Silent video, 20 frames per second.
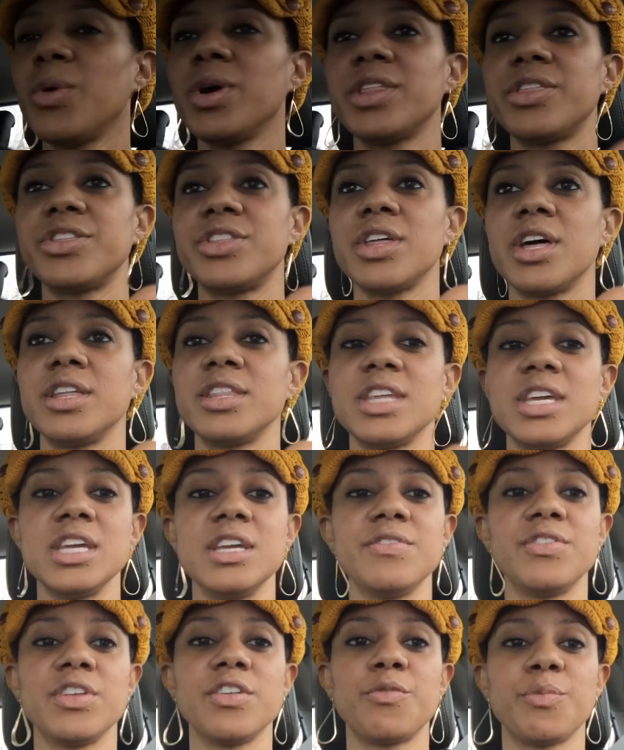with the
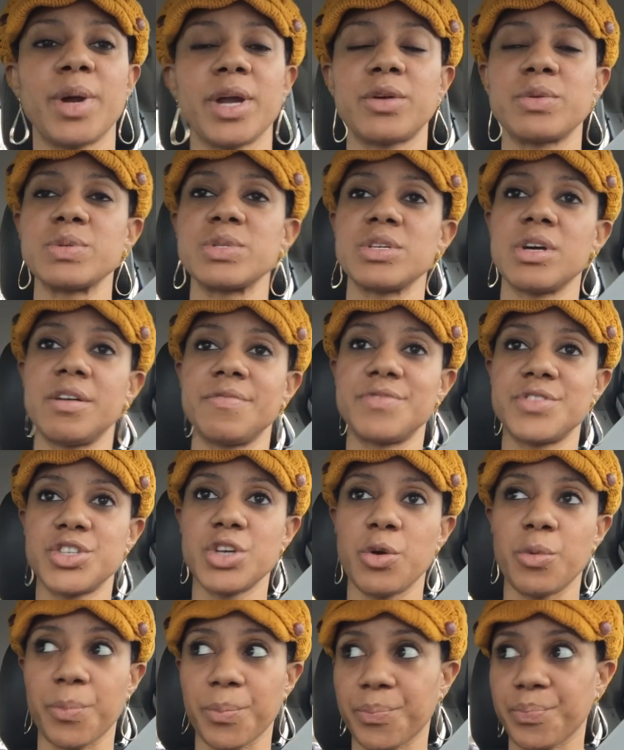evil of Microsoft.
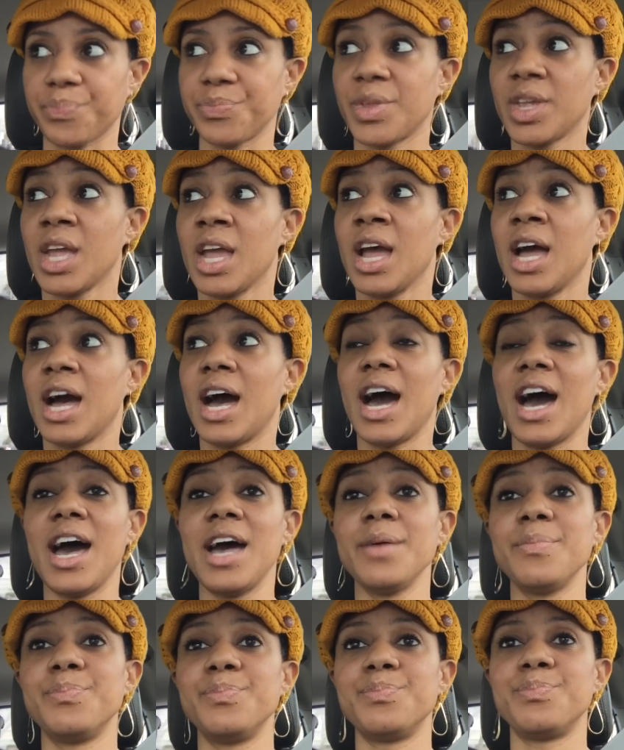So
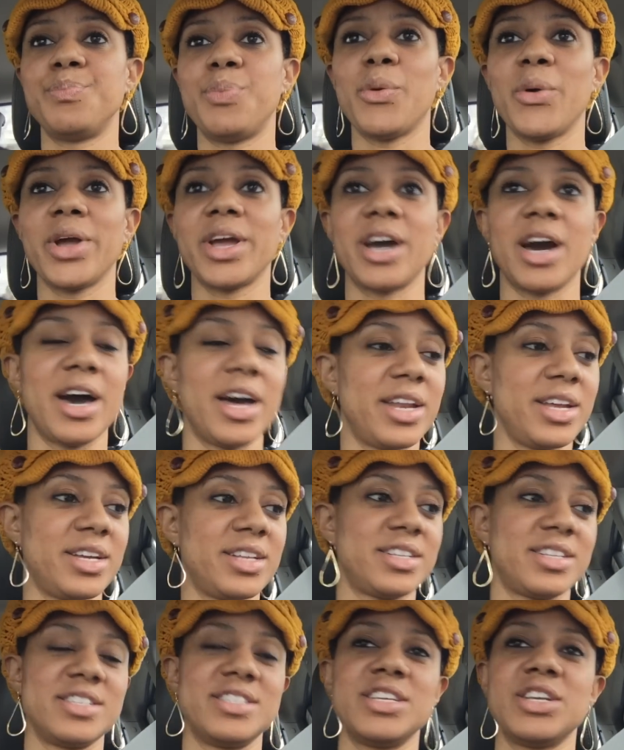I
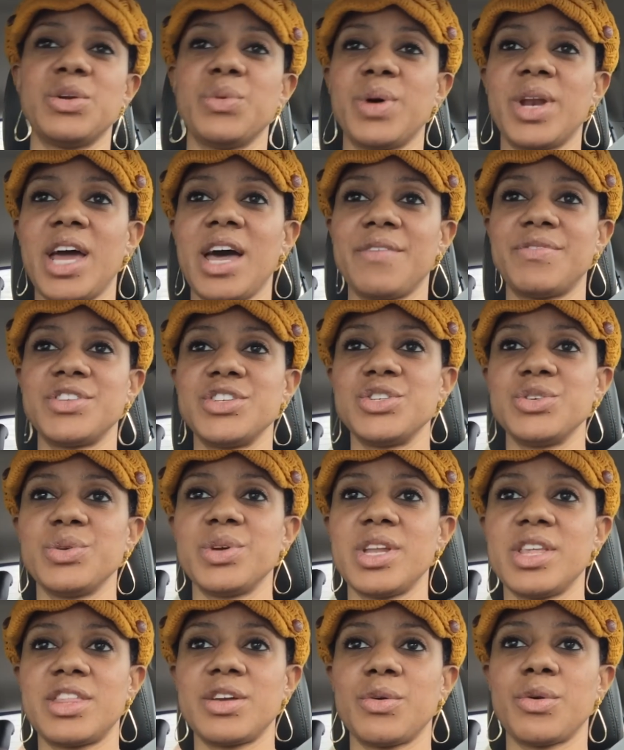boycotted, didn't want to have to do
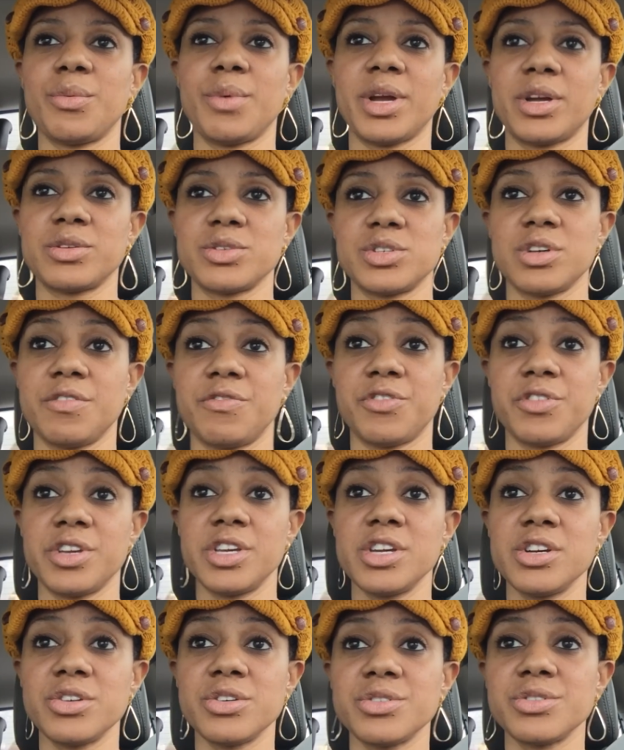anything with Microsoft for
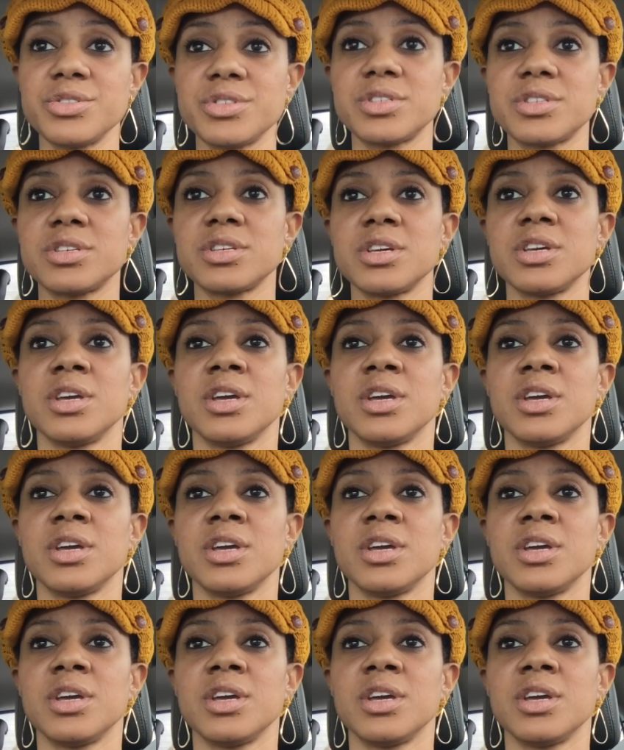years